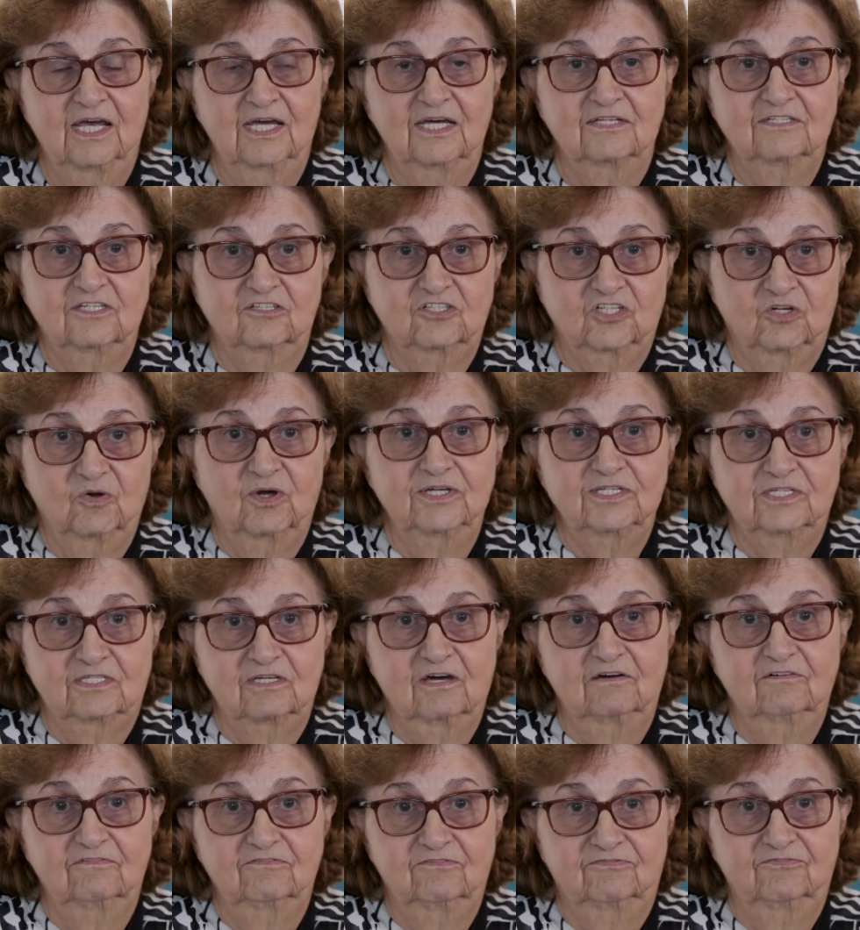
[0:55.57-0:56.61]
It's a choice
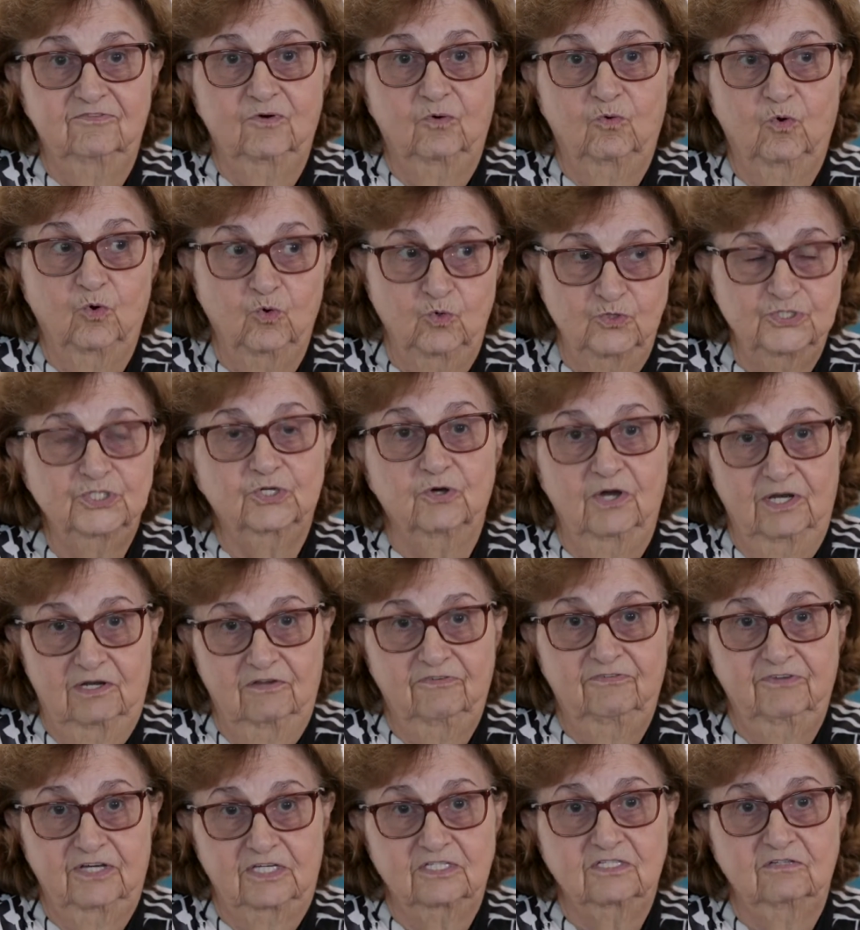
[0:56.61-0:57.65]
of who's going to
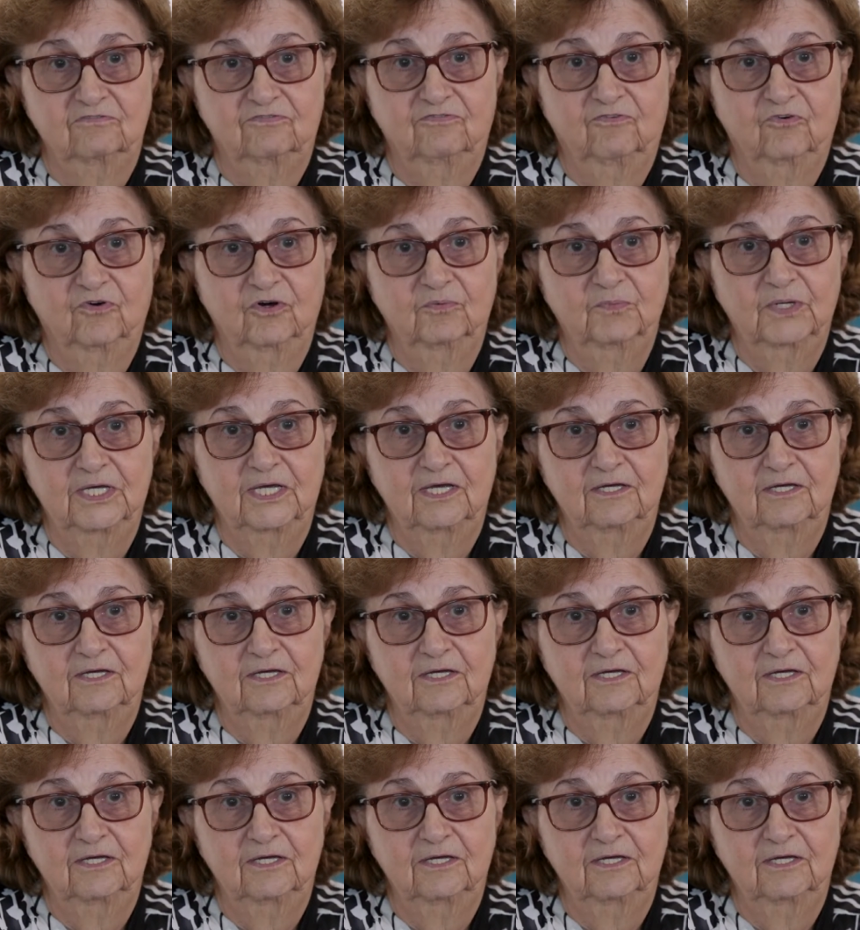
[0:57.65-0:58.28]
fix it for me.